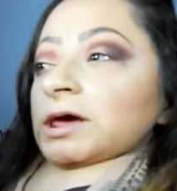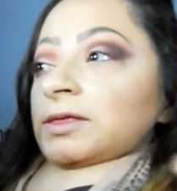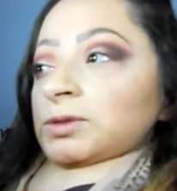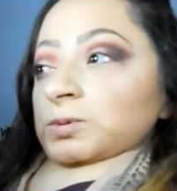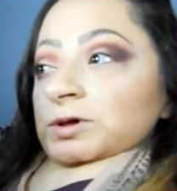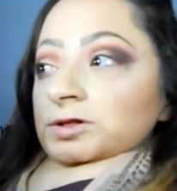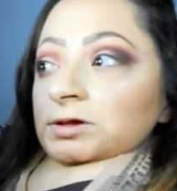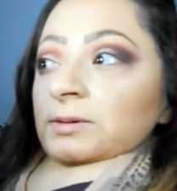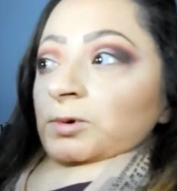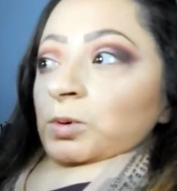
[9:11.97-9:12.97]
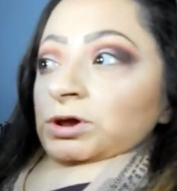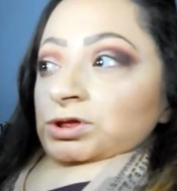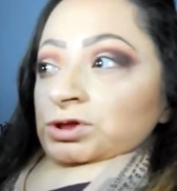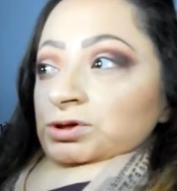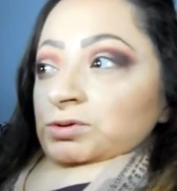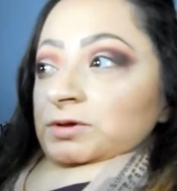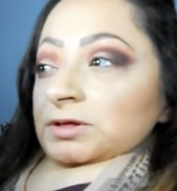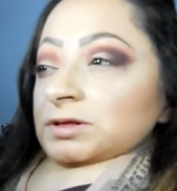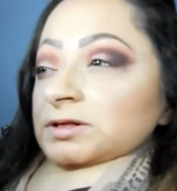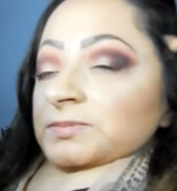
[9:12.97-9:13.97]
and the reason I'm going to do
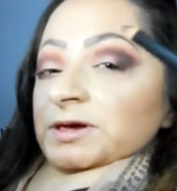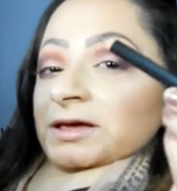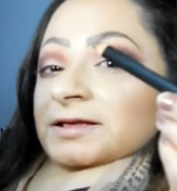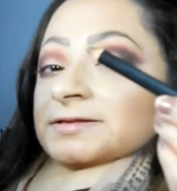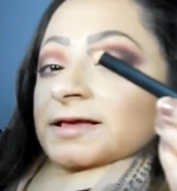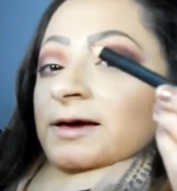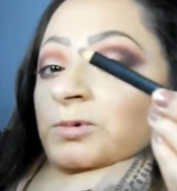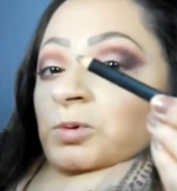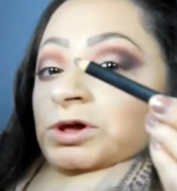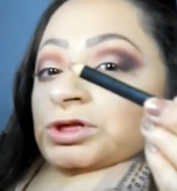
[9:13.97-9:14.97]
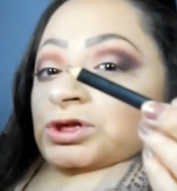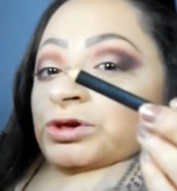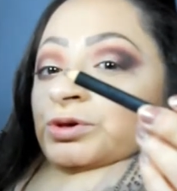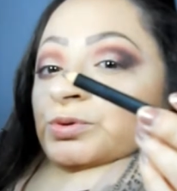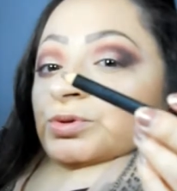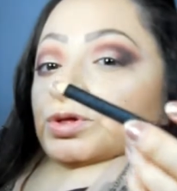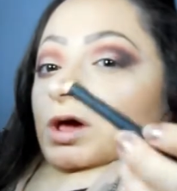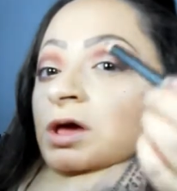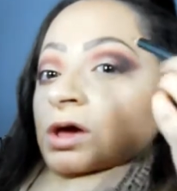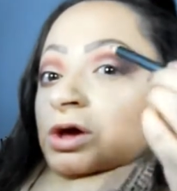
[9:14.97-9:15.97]
this is because I'm going to use
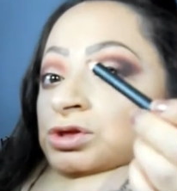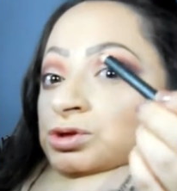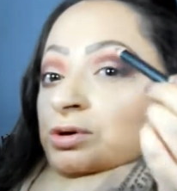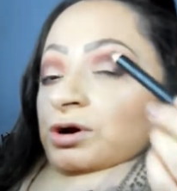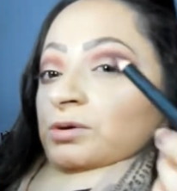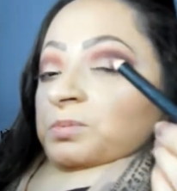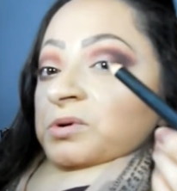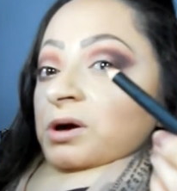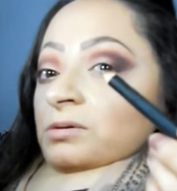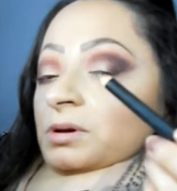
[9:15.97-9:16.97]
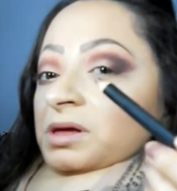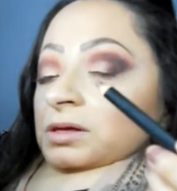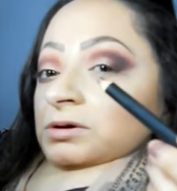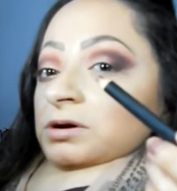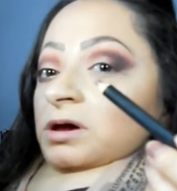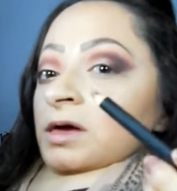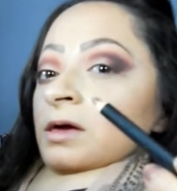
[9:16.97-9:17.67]
a dark brown color,